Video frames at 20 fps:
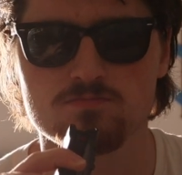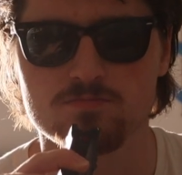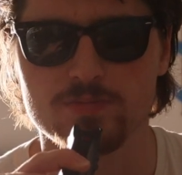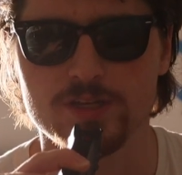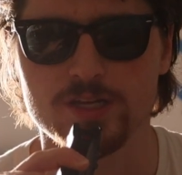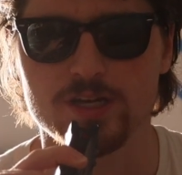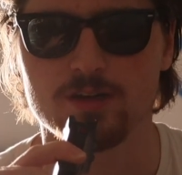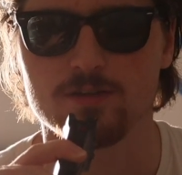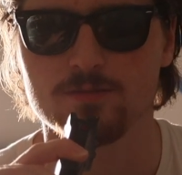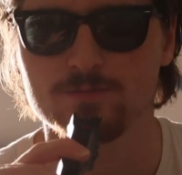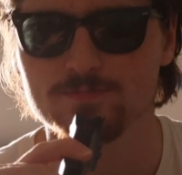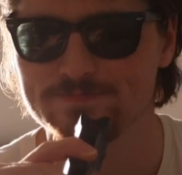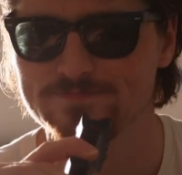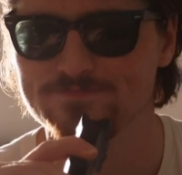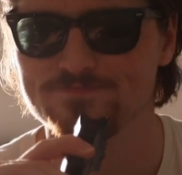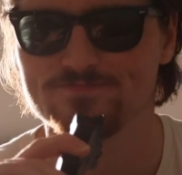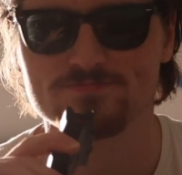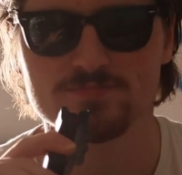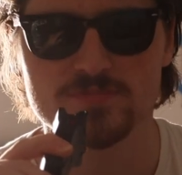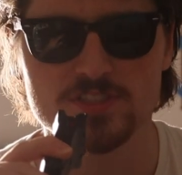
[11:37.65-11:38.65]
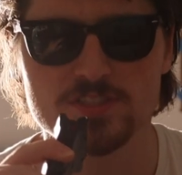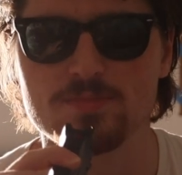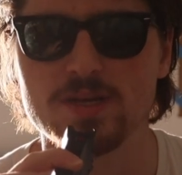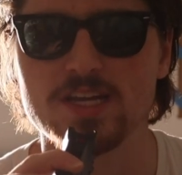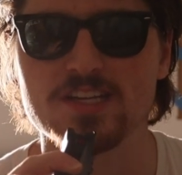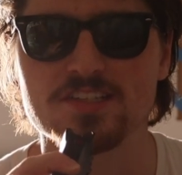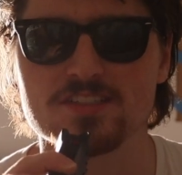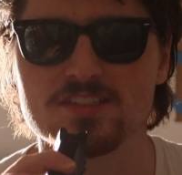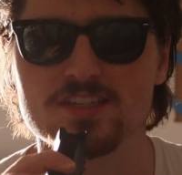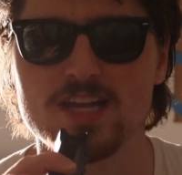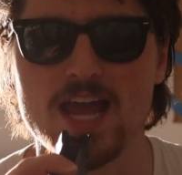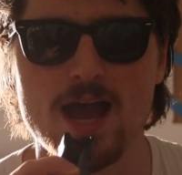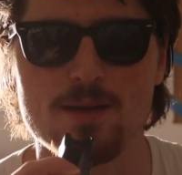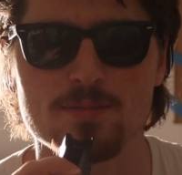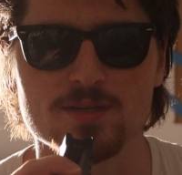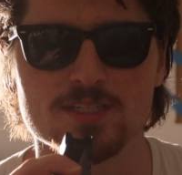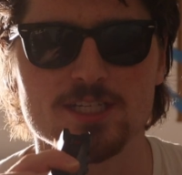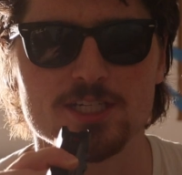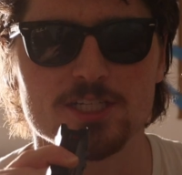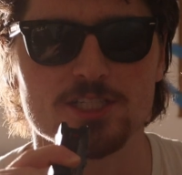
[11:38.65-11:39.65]
you know, space
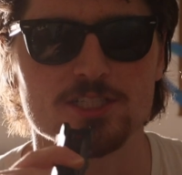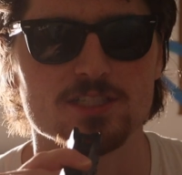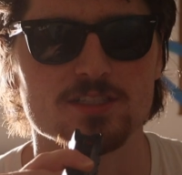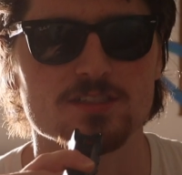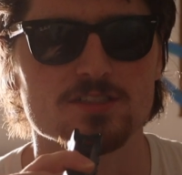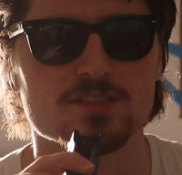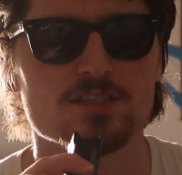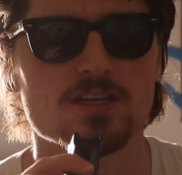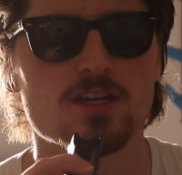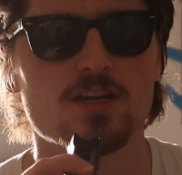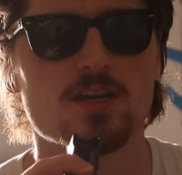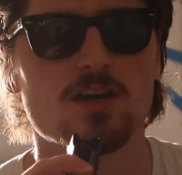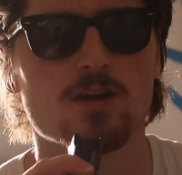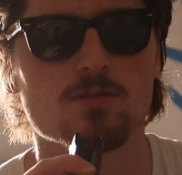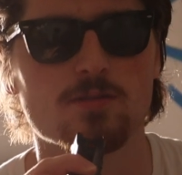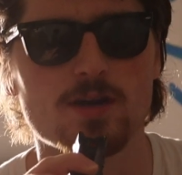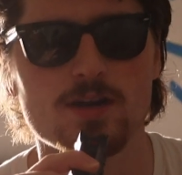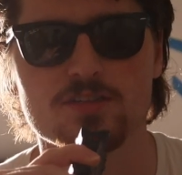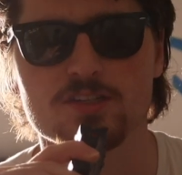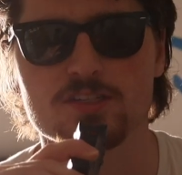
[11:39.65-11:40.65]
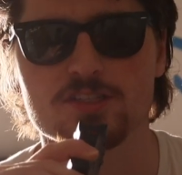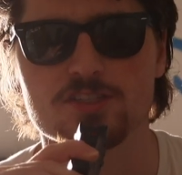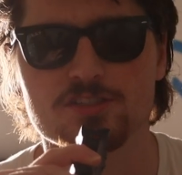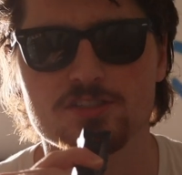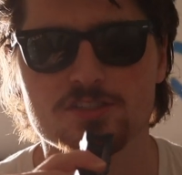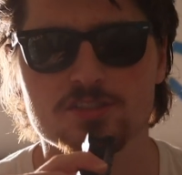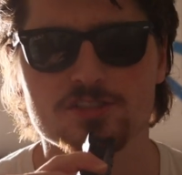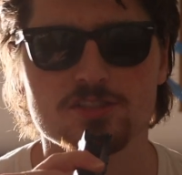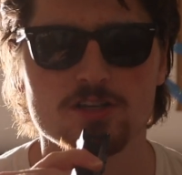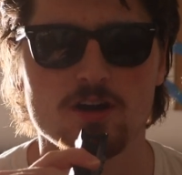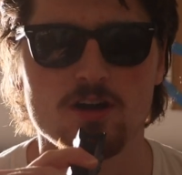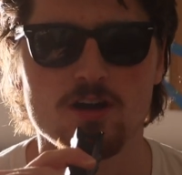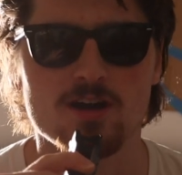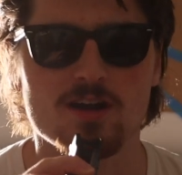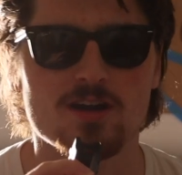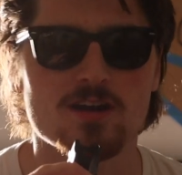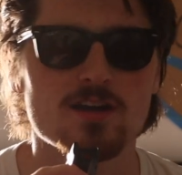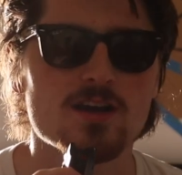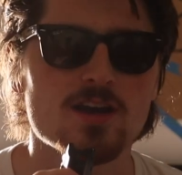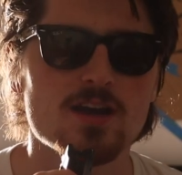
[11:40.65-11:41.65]
habitations around a
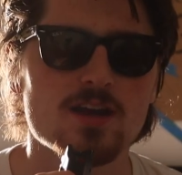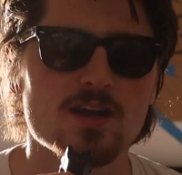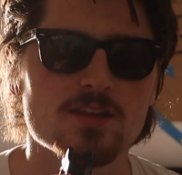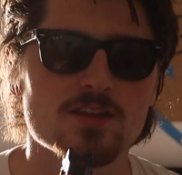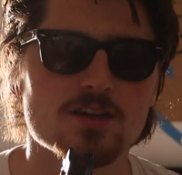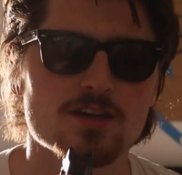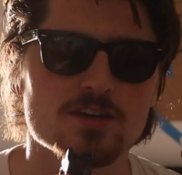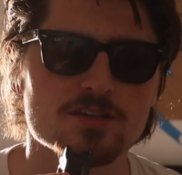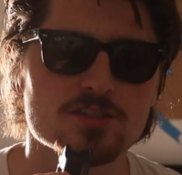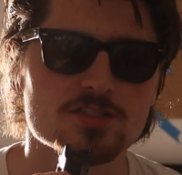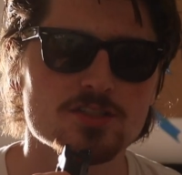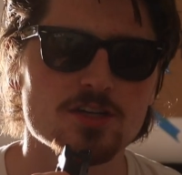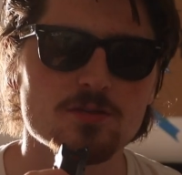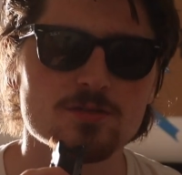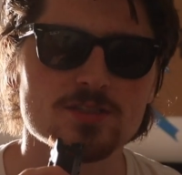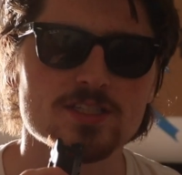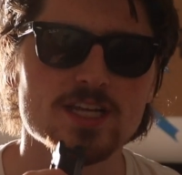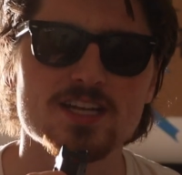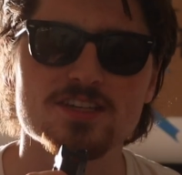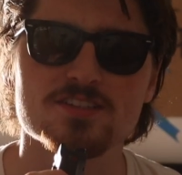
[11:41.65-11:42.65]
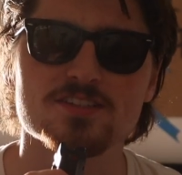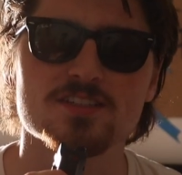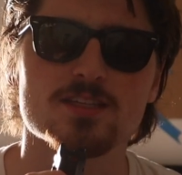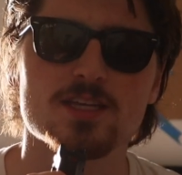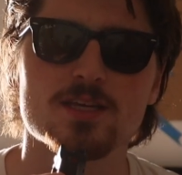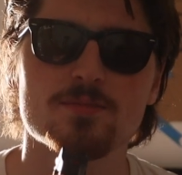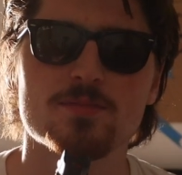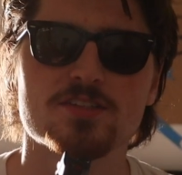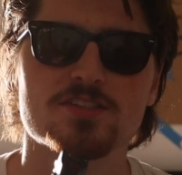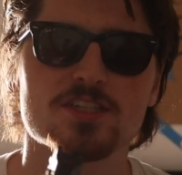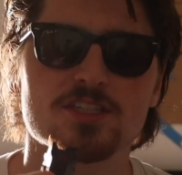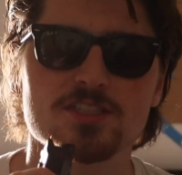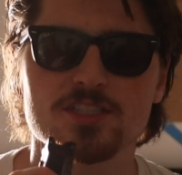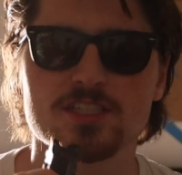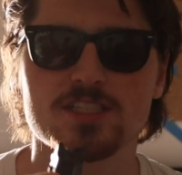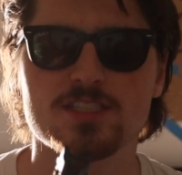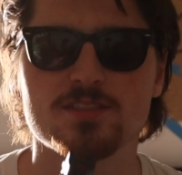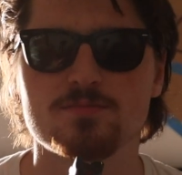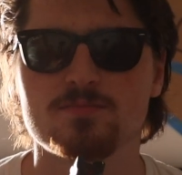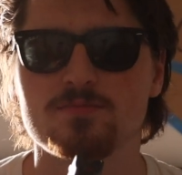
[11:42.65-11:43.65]
star that are so dense that they
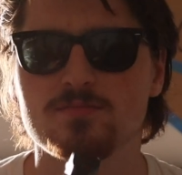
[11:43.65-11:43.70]
essentially